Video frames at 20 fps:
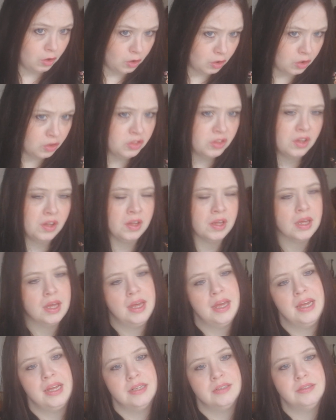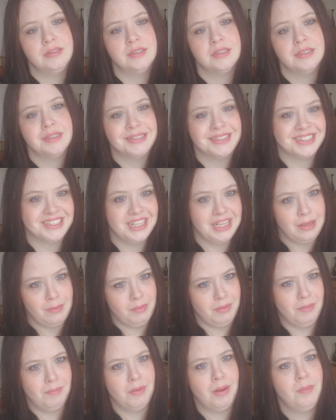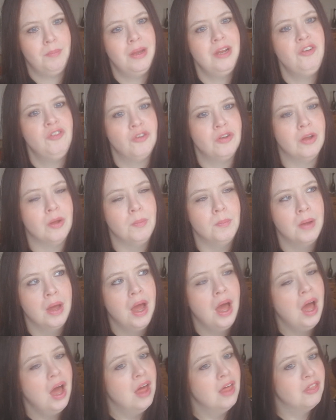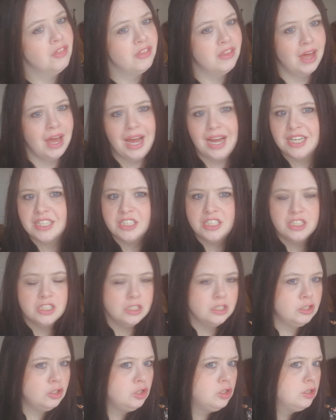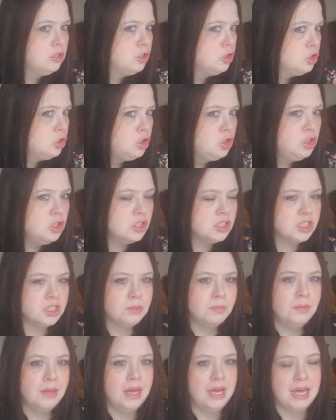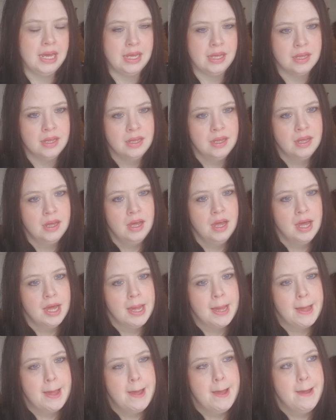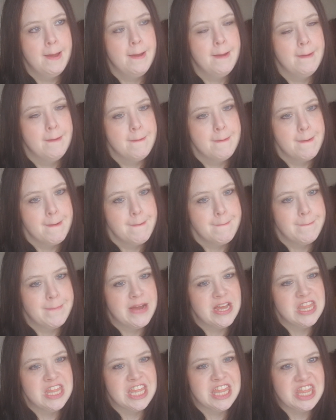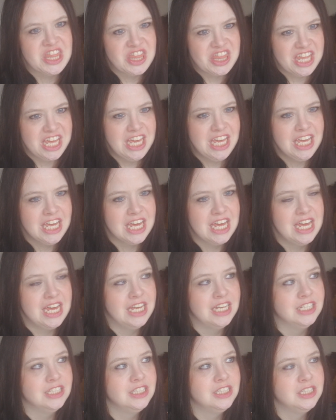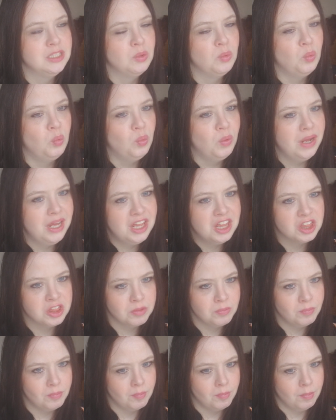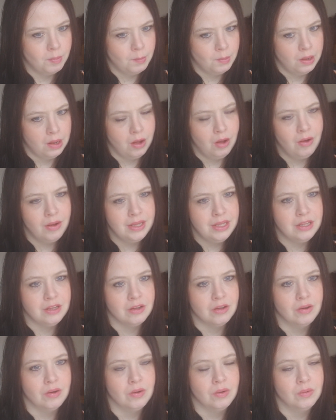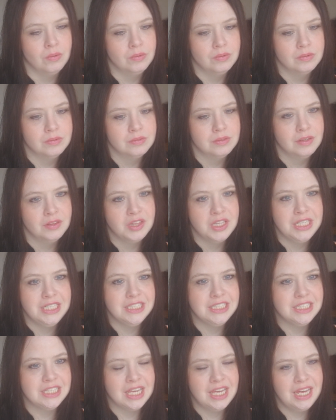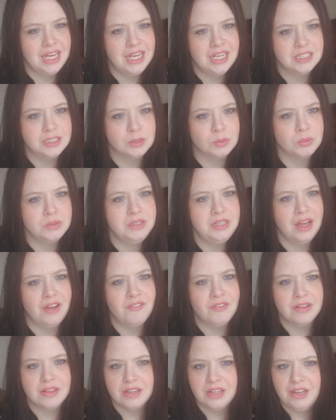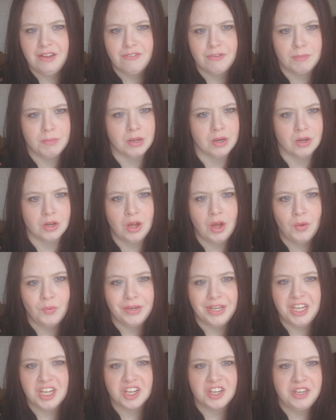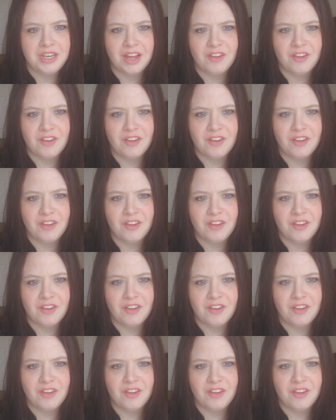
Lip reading: other kids sleep in my bedroom. That's just me. But the thing is, with Michael, these kids would never leave him alone. He could